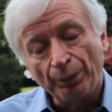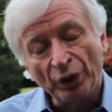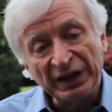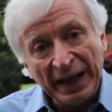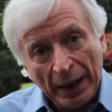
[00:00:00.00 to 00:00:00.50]

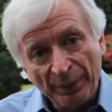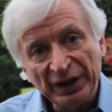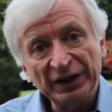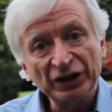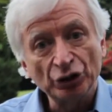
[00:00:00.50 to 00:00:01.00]
We're now
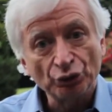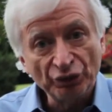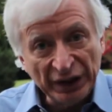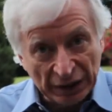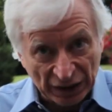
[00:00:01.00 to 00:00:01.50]
beginning to
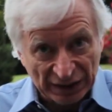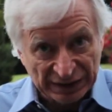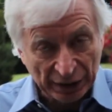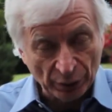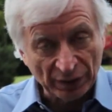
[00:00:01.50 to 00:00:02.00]
realize,
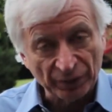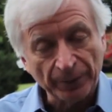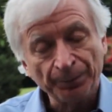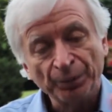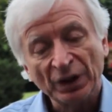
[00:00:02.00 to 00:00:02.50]
however,